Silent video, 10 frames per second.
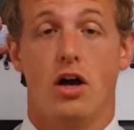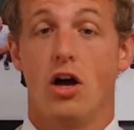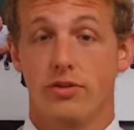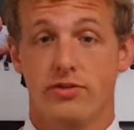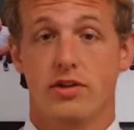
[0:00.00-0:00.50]

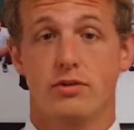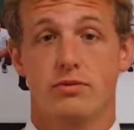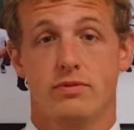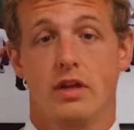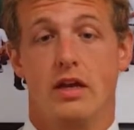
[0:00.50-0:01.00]

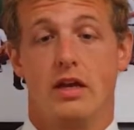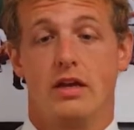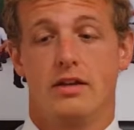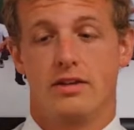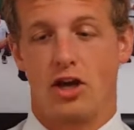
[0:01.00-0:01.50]
Also,
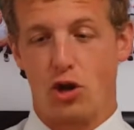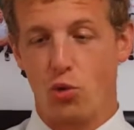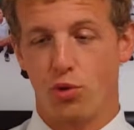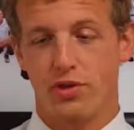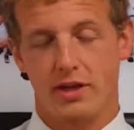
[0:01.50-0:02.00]
a
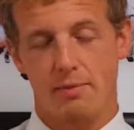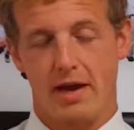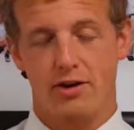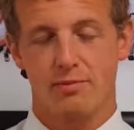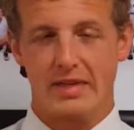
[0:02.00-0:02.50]
cool thing
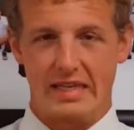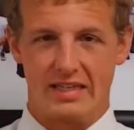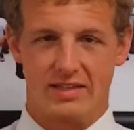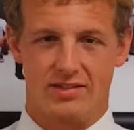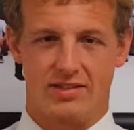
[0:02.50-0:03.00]
about them
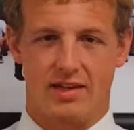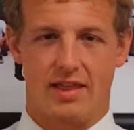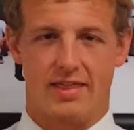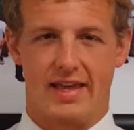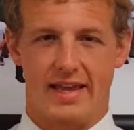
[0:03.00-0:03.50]
is
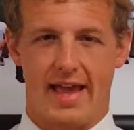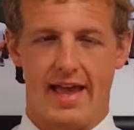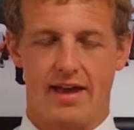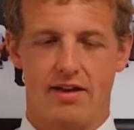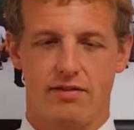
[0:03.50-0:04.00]
they
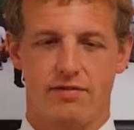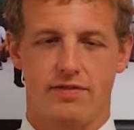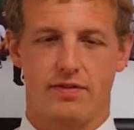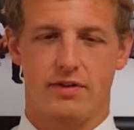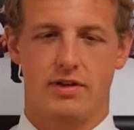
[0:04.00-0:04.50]
have
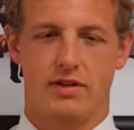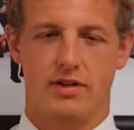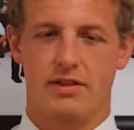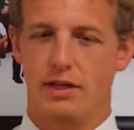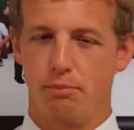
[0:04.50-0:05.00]

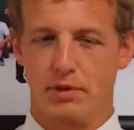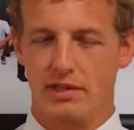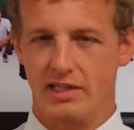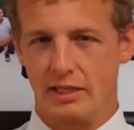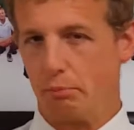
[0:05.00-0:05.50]
the
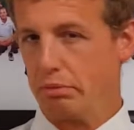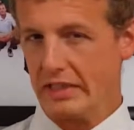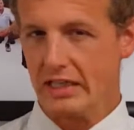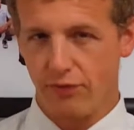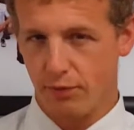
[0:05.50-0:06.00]
ability to
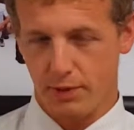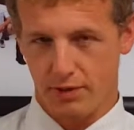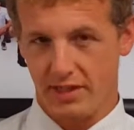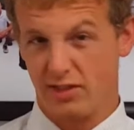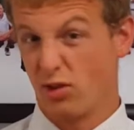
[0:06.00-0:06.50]
bleed from their
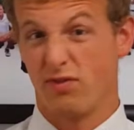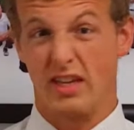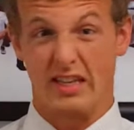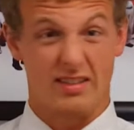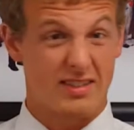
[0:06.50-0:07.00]
knees. So if
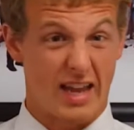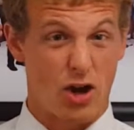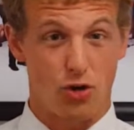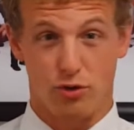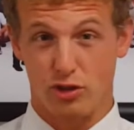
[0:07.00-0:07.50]
they get
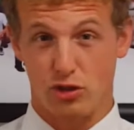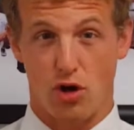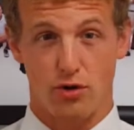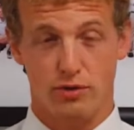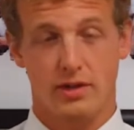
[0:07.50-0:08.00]
scared or
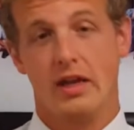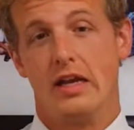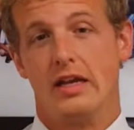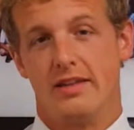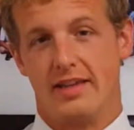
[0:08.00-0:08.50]
startled,
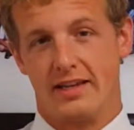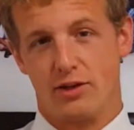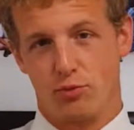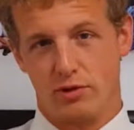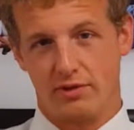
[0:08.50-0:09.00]
they
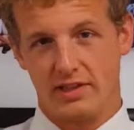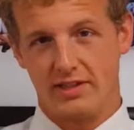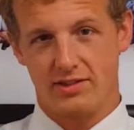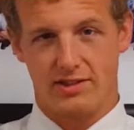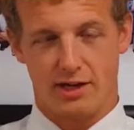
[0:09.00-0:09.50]
can
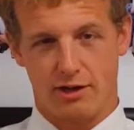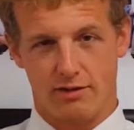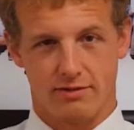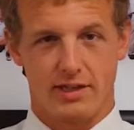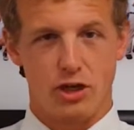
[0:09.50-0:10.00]
release
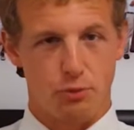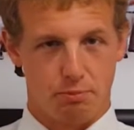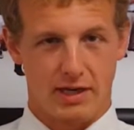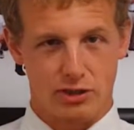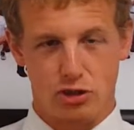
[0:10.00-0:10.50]
their inner
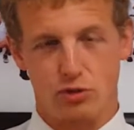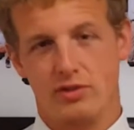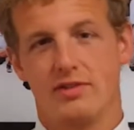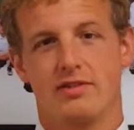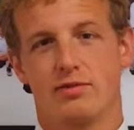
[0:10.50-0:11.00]
bug
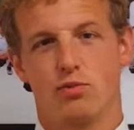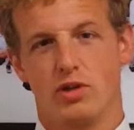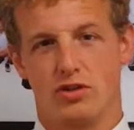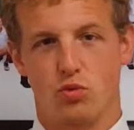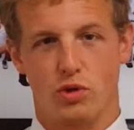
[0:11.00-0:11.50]
juices,
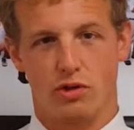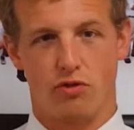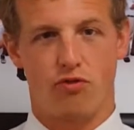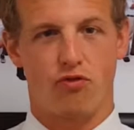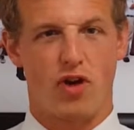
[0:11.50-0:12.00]
which
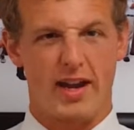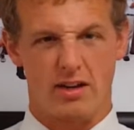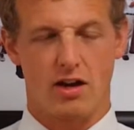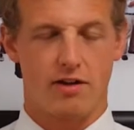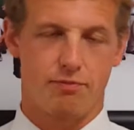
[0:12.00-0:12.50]
will
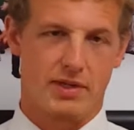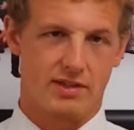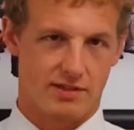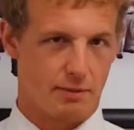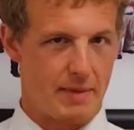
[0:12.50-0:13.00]
frighten off
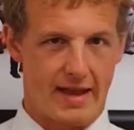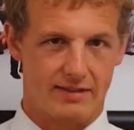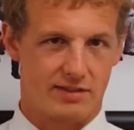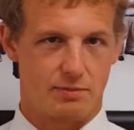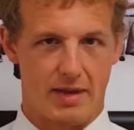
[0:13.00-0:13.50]
because of the
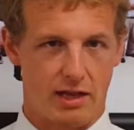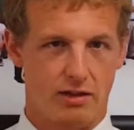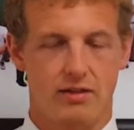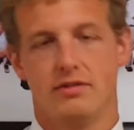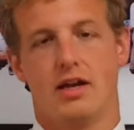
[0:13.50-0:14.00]
bad
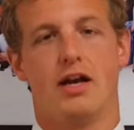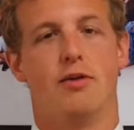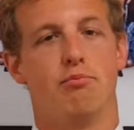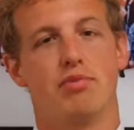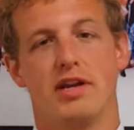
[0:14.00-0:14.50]
smell
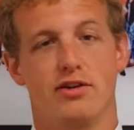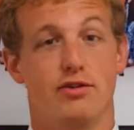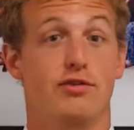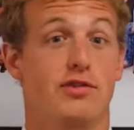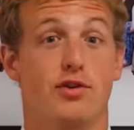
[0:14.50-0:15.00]
um,
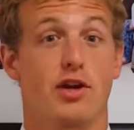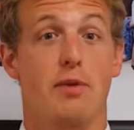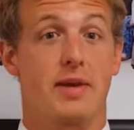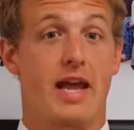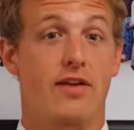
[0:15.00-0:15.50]
predators that are
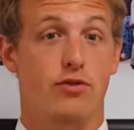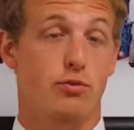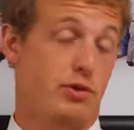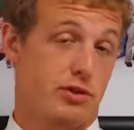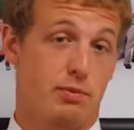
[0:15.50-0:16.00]
coming after
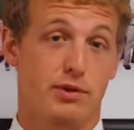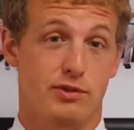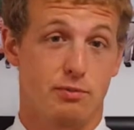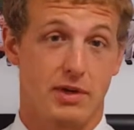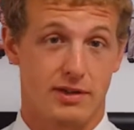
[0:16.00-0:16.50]
them or
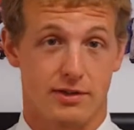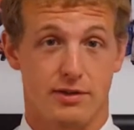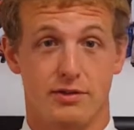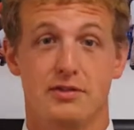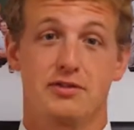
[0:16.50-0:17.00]
supposed
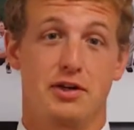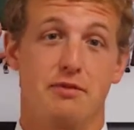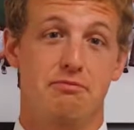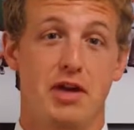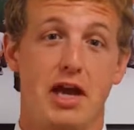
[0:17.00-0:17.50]
predators.
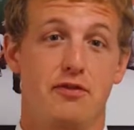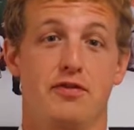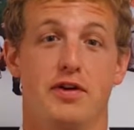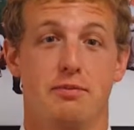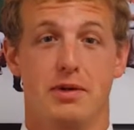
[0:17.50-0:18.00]
So kind of a
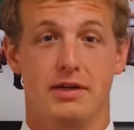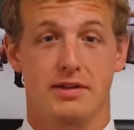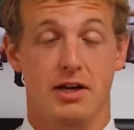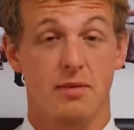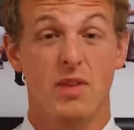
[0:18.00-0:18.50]
fun
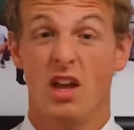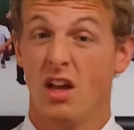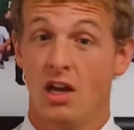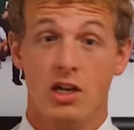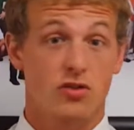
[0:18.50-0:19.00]
bug there.
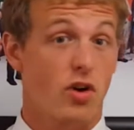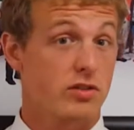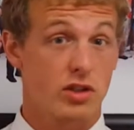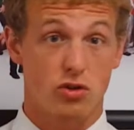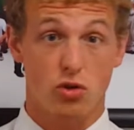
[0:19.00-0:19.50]
As far
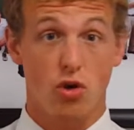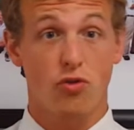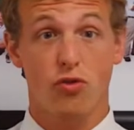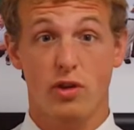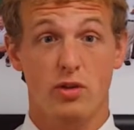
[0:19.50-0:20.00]
as control
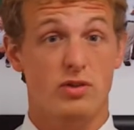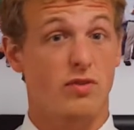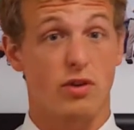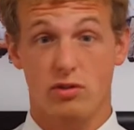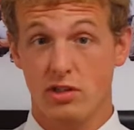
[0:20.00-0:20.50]
for those,
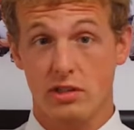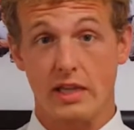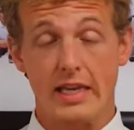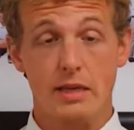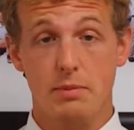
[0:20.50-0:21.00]
if they're just
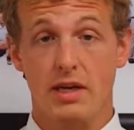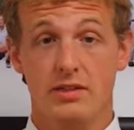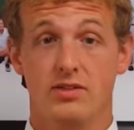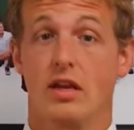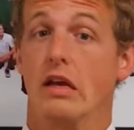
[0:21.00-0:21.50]

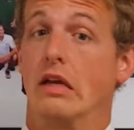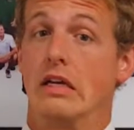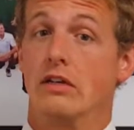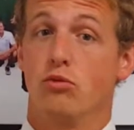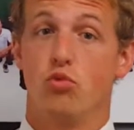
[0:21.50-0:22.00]
ladybugs,
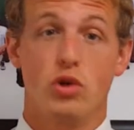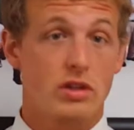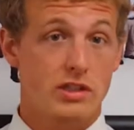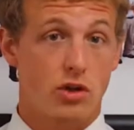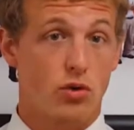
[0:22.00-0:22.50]
really